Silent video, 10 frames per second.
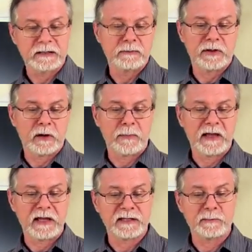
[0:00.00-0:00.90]
Two of their
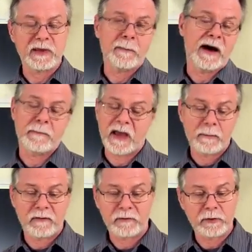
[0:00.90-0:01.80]
big hits, Be My
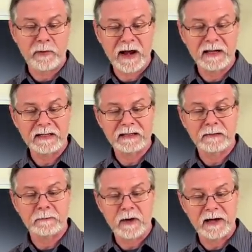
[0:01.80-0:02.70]
Baby for the Ronettes
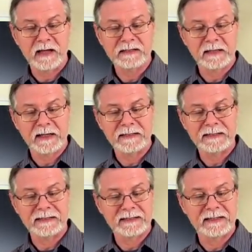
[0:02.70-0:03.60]
in
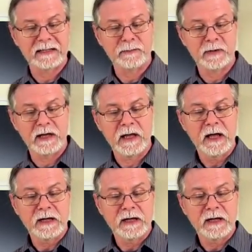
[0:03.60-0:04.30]
1963,